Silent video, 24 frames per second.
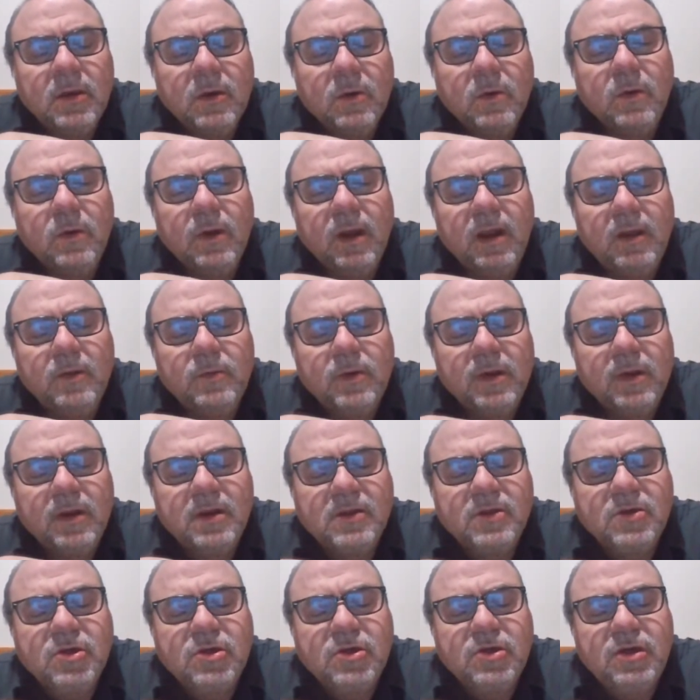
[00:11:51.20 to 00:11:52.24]
What are you
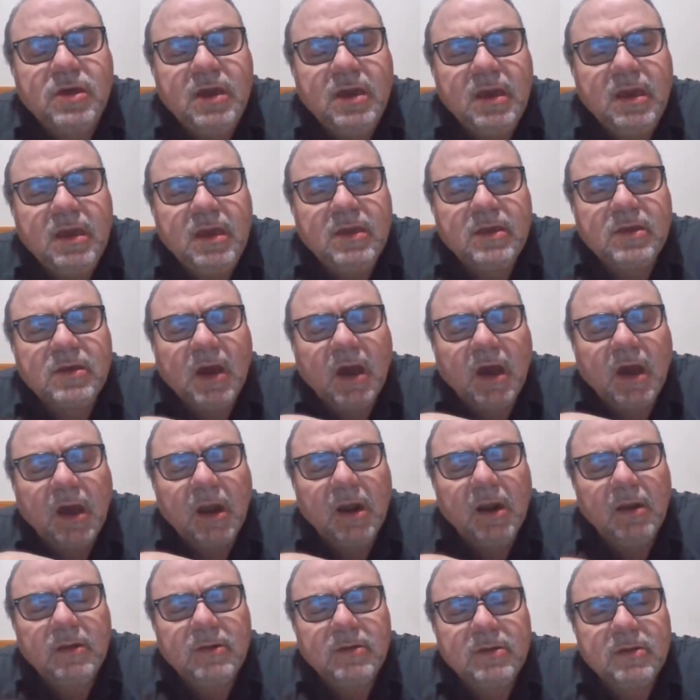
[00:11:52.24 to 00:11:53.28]
wearing? Sheiky's
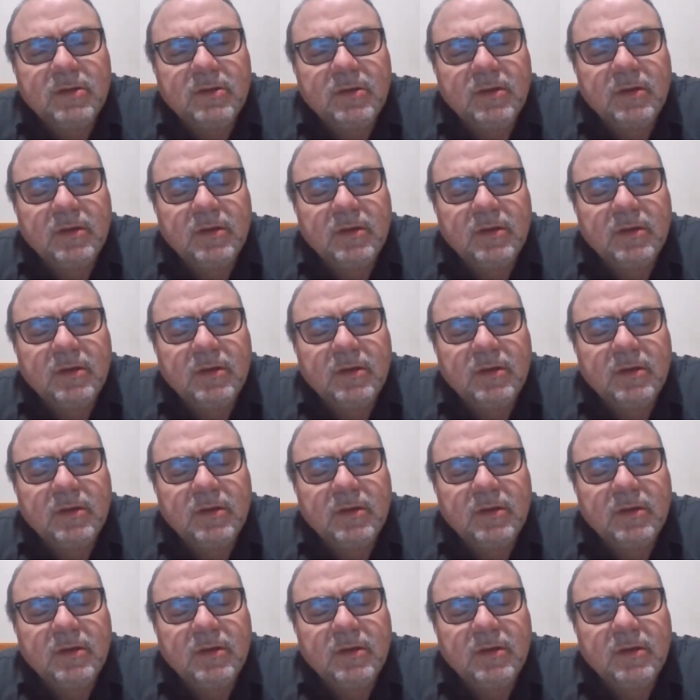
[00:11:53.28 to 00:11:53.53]
colors."